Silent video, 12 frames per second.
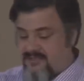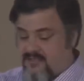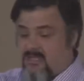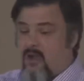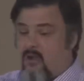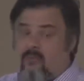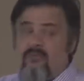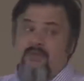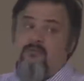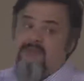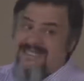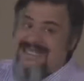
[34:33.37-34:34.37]
It's the
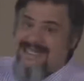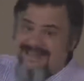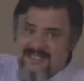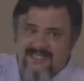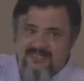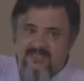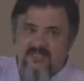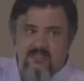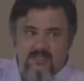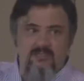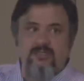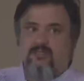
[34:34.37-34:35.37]
only, we need this
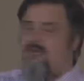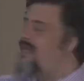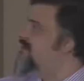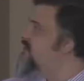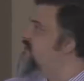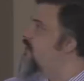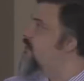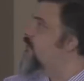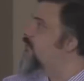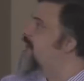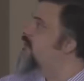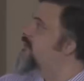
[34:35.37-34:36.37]
to do
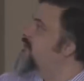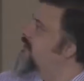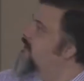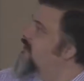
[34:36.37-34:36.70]
SSL correctly.